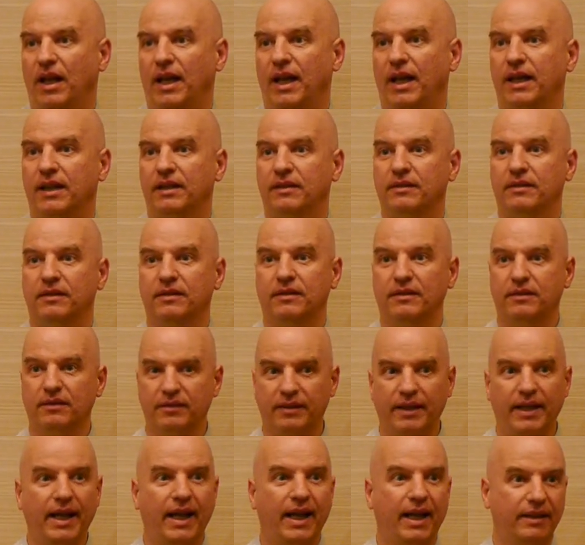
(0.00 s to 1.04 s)
And uh,
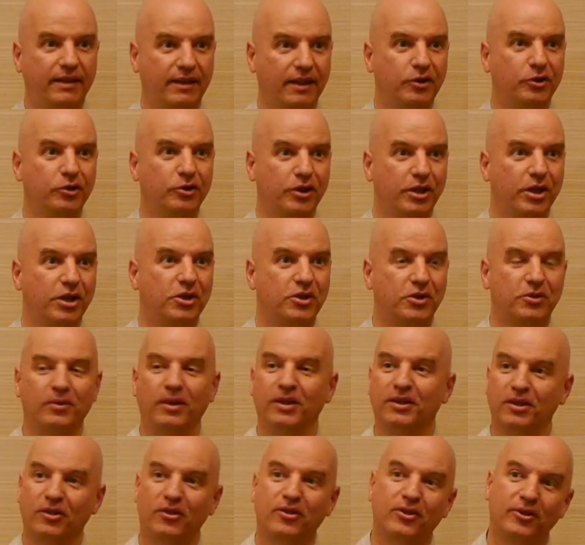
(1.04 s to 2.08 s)
they had a goodish
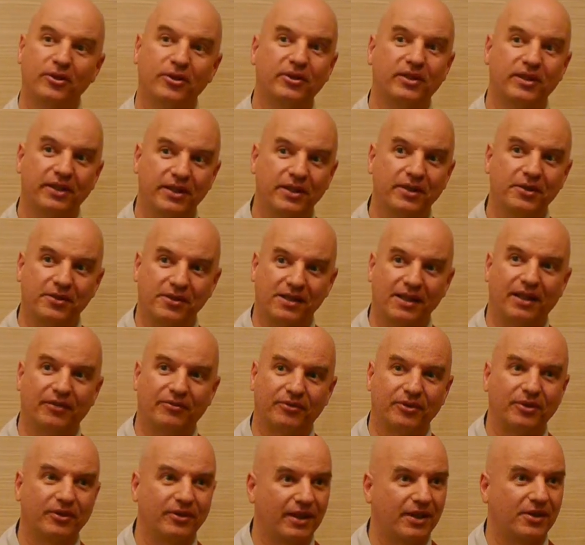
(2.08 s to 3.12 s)
20, 30 years
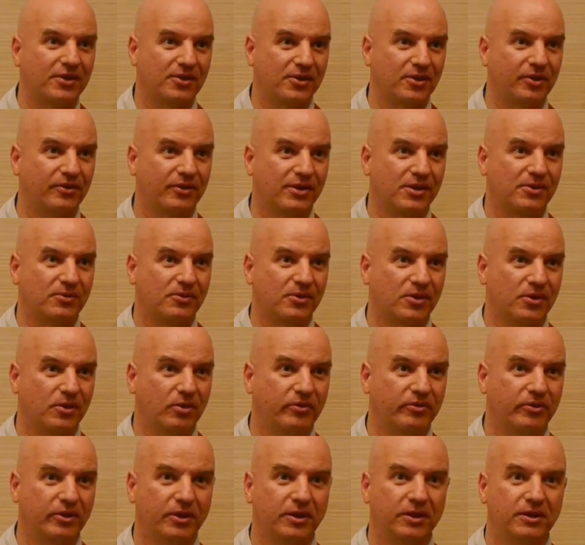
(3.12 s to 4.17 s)
after their service was
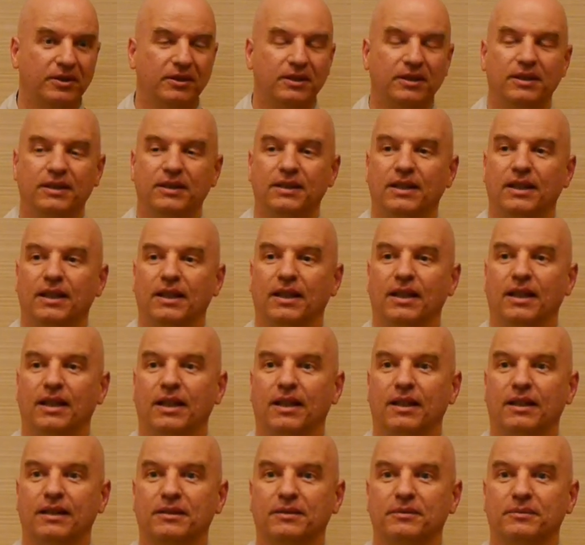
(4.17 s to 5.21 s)
over.
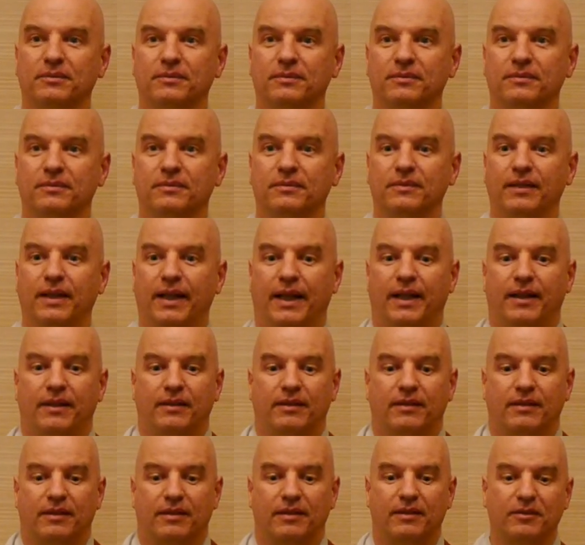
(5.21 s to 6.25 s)
Uh,
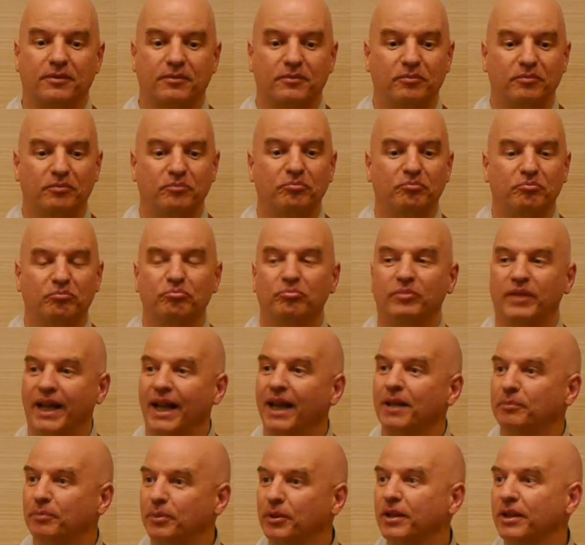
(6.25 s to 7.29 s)
and uh, they
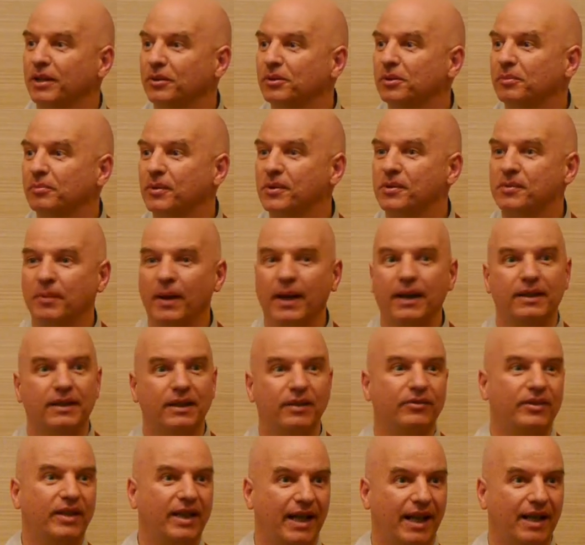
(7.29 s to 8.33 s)
had pretty good
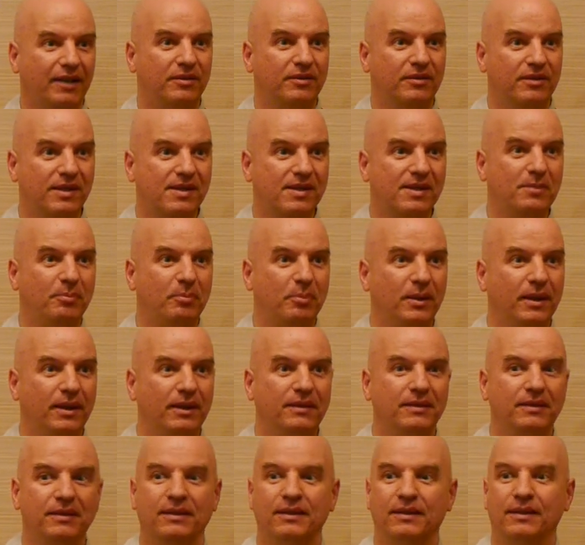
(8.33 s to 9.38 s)
perspective. They had
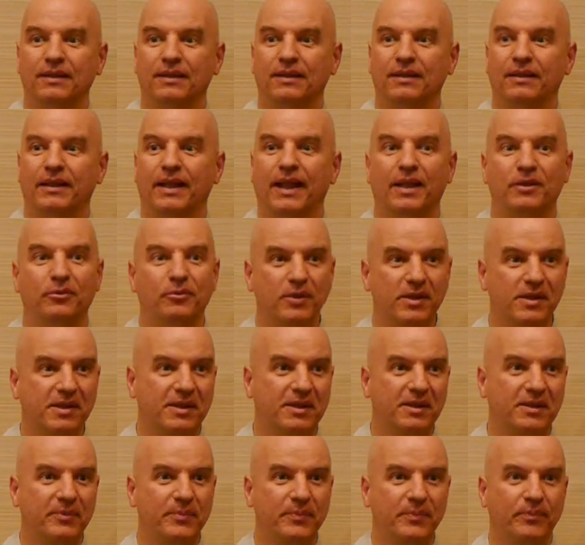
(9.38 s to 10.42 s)
discipline, they had
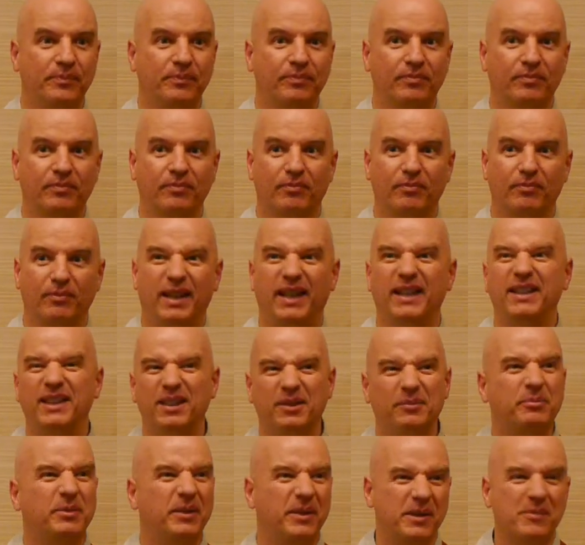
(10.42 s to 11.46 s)
wisdom, they
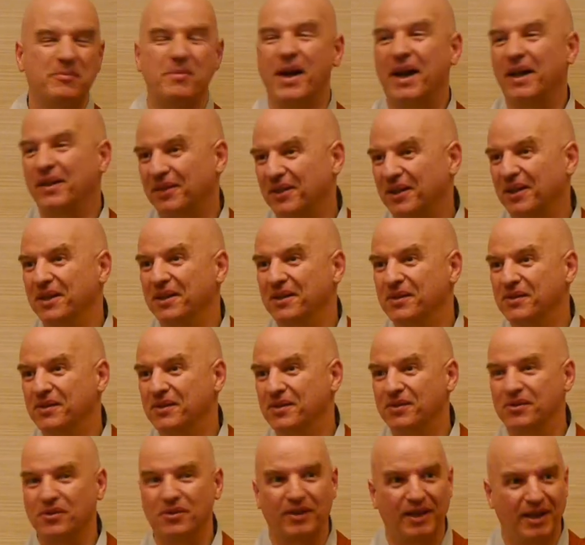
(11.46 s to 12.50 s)
did pretty bad
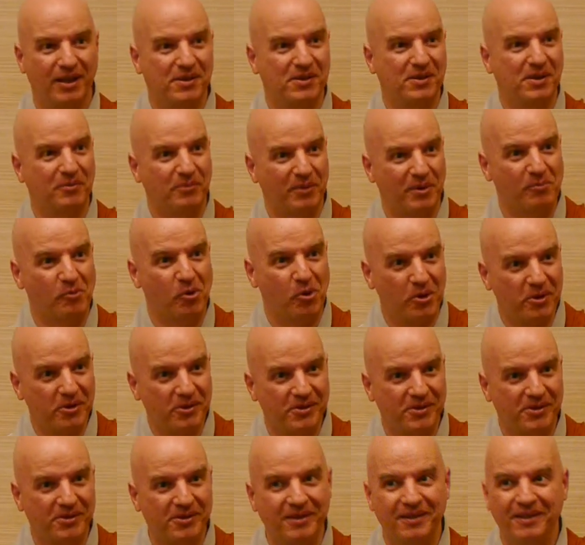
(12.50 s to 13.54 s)
things, so they had some
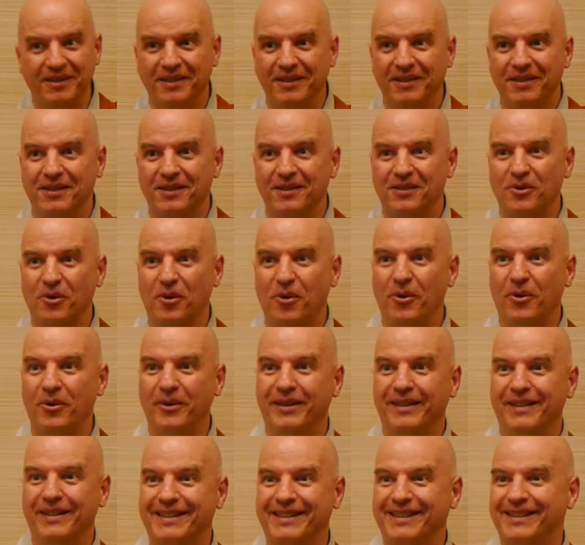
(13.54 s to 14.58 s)
remorse so
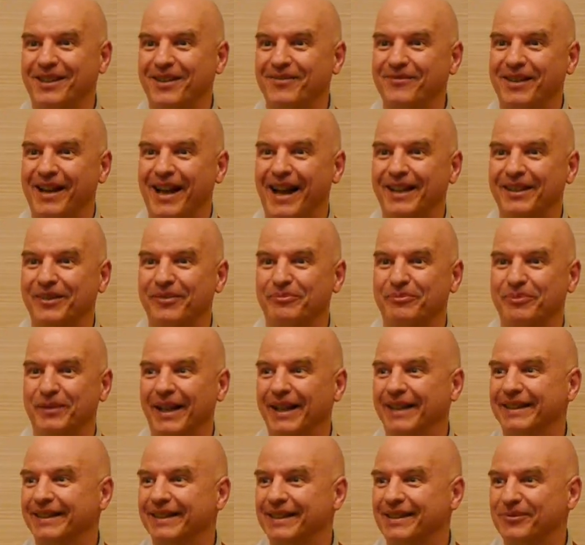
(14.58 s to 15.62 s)
some kind of
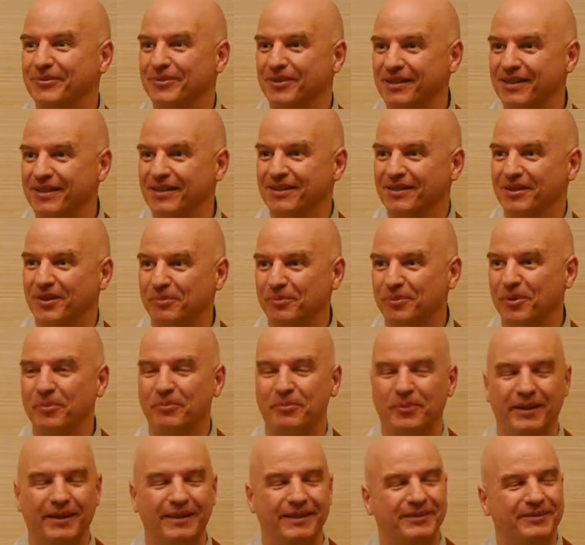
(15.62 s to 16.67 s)
practice was
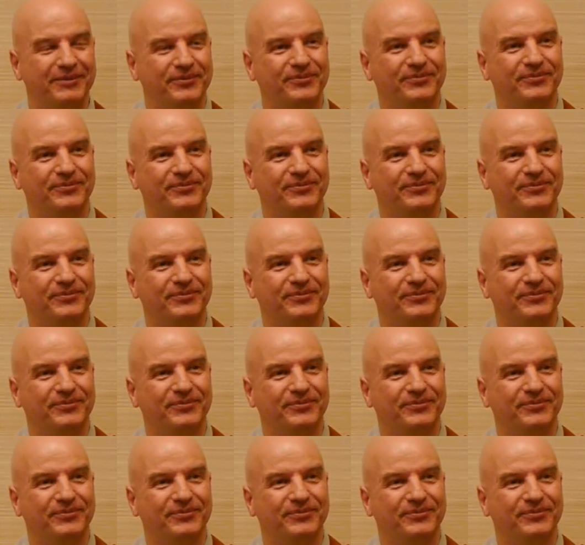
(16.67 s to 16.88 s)
appropriate.